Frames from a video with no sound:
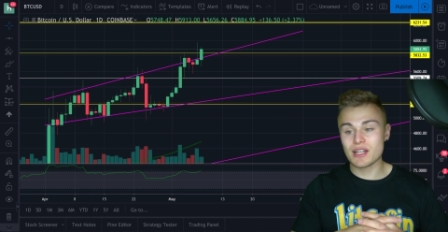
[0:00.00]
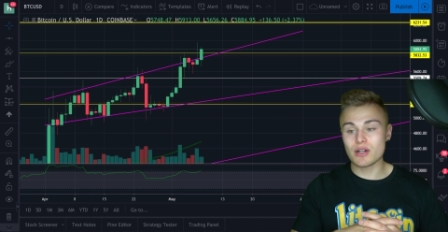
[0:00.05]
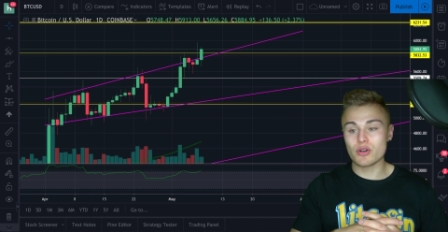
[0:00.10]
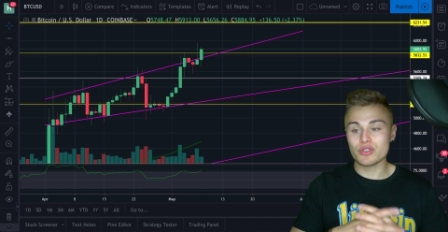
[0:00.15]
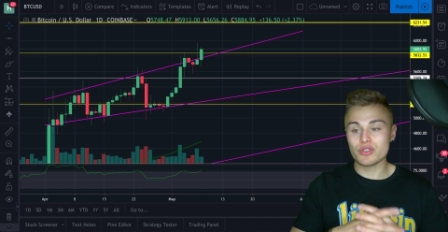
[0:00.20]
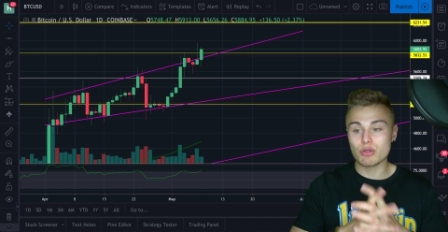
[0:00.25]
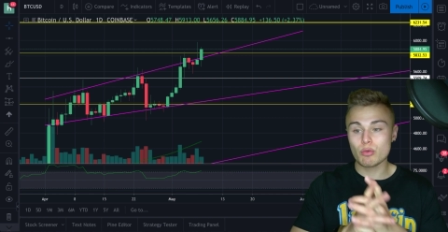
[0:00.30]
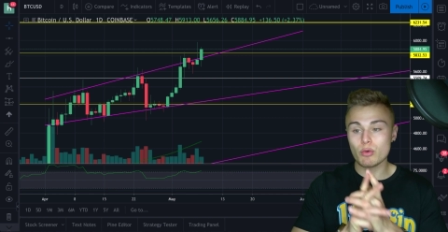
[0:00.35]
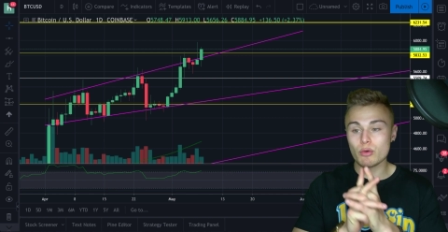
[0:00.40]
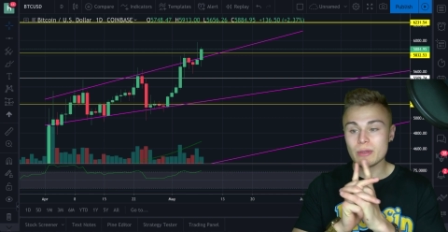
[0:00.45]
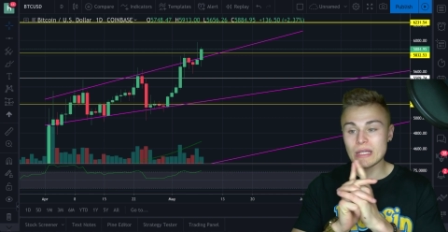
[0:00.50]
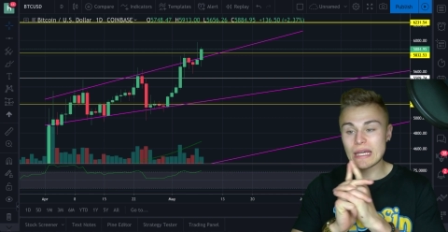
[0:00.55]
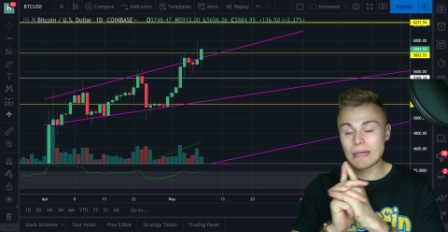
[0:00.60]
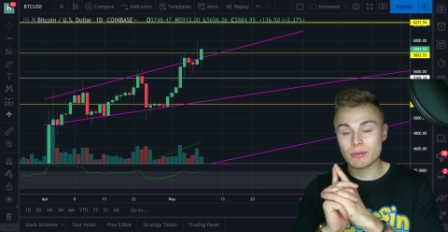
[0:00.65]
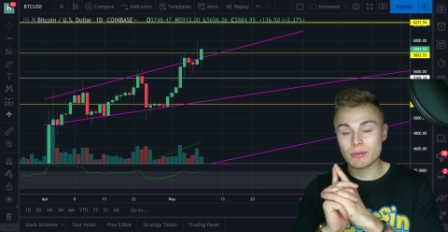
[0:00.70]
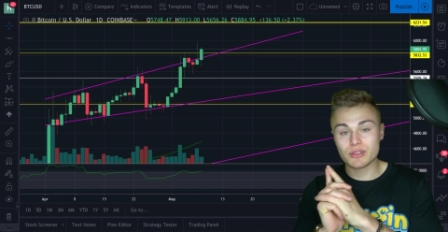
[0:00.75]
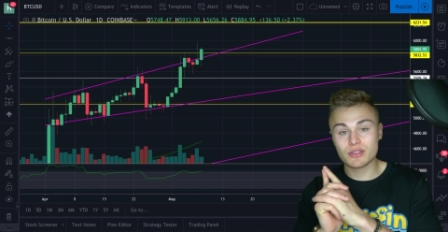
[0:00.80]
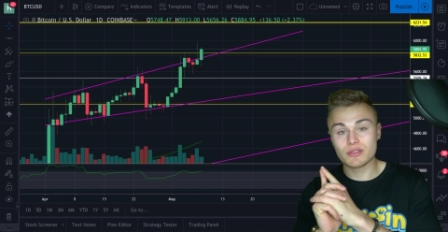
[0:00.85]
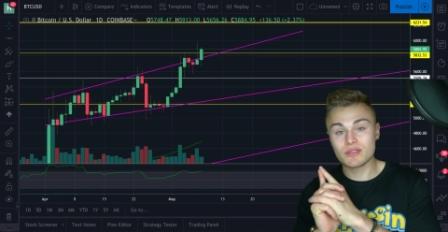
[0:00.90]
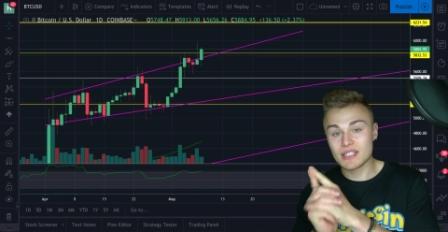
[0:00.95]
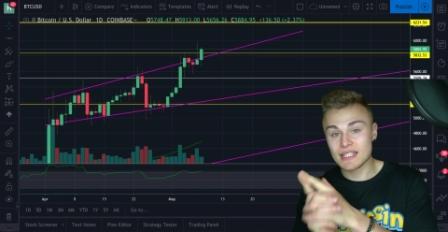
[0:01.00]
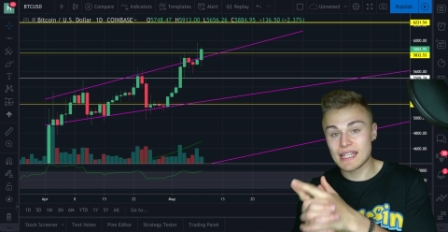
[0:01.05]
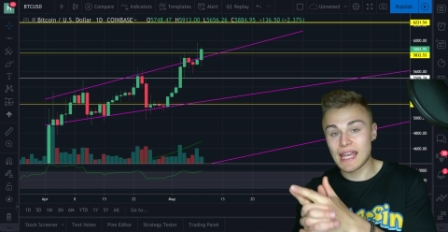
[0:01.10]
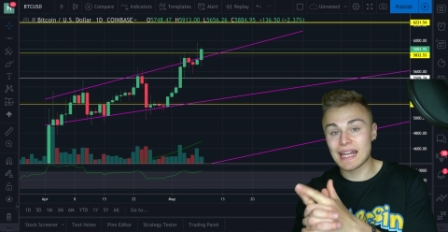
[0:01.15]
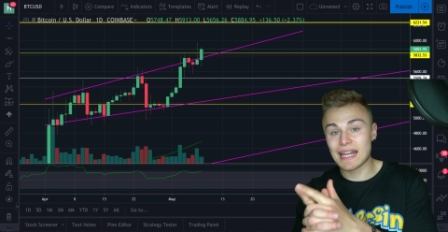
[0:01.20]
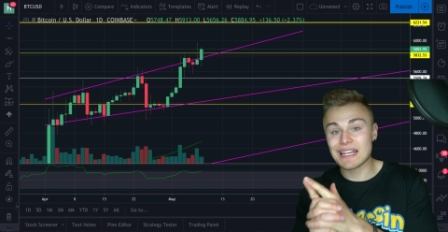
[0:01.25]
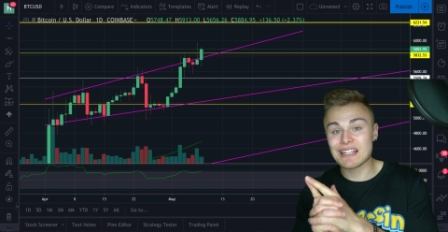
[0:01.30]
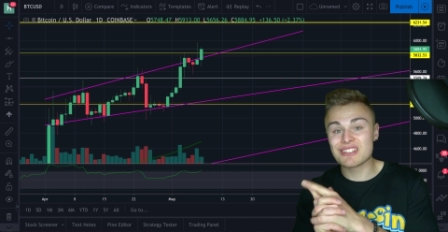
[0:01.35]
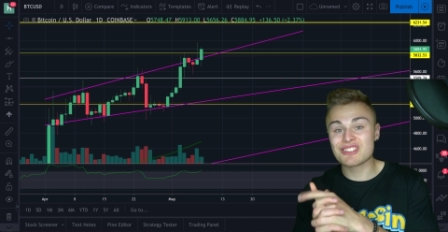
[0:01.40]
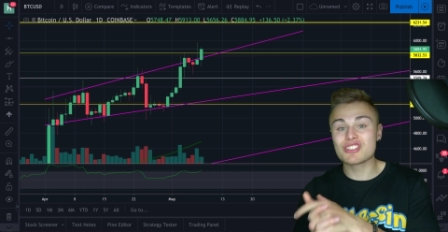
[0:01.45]
Not only will be able to
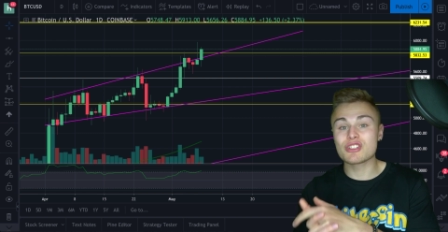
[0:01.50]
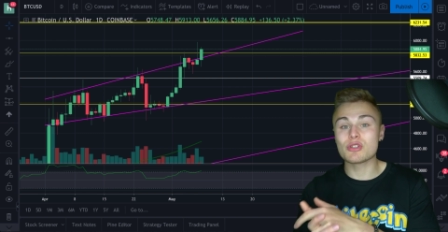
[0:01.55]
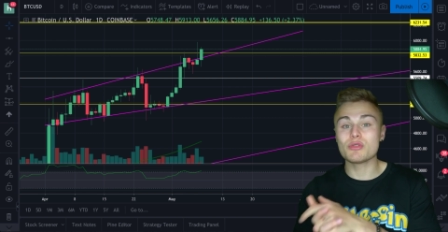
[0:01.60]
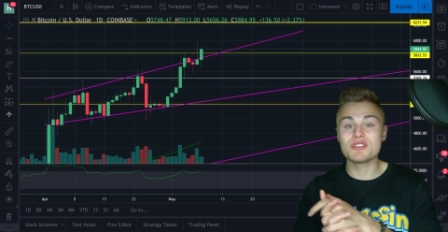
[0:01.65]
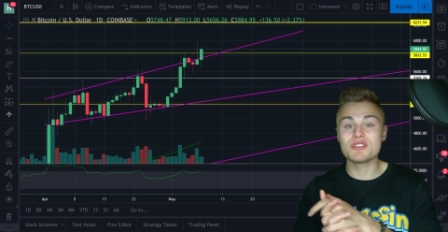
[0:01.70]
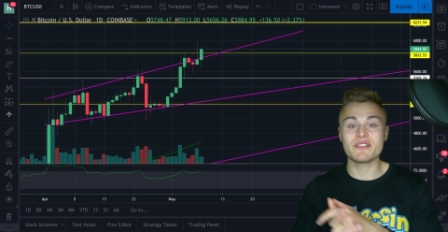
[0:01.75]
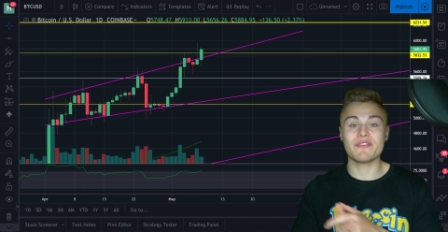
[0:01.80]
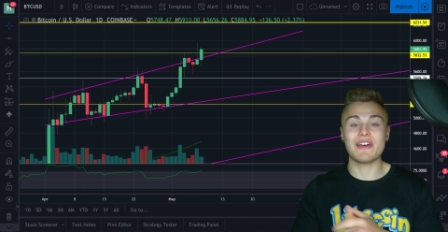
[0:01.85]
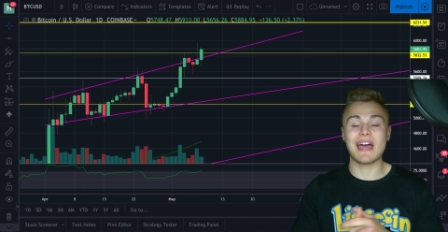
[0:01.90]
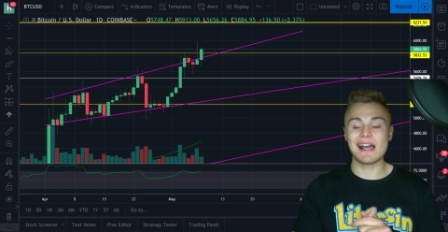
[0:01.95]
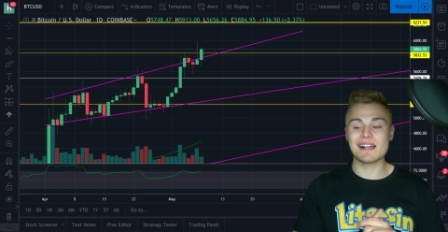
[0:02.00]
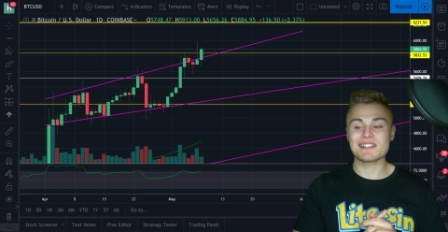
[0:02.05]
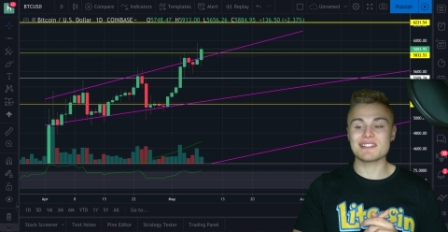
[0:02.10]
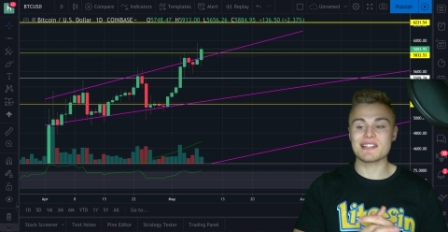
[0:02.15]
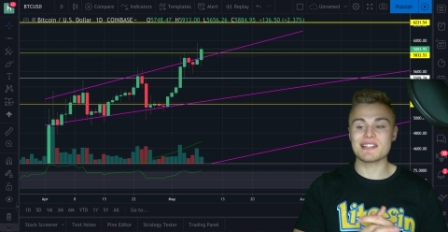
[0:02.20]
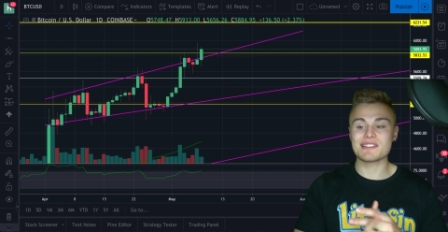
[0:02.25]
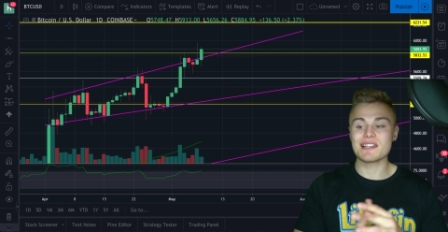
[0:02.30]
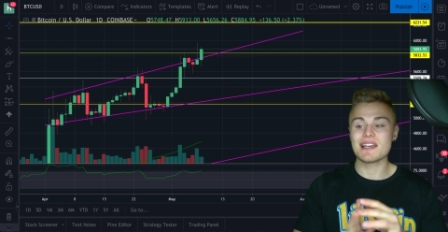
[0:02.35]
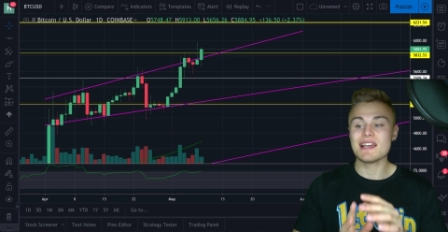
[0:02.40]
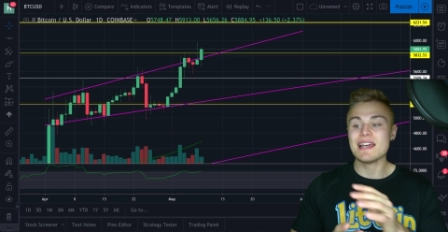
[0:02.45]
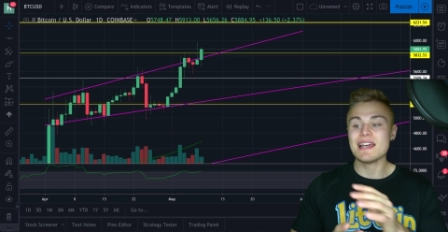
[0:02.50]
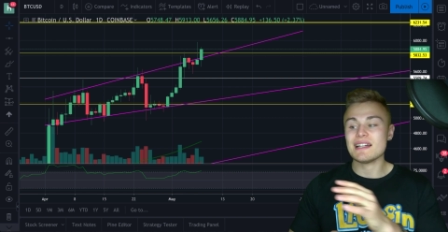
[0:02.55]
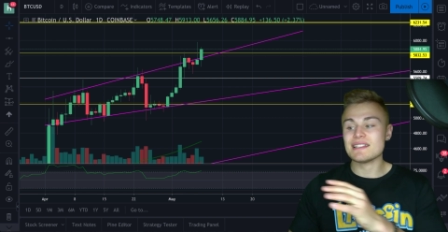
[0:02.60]
get exclusive access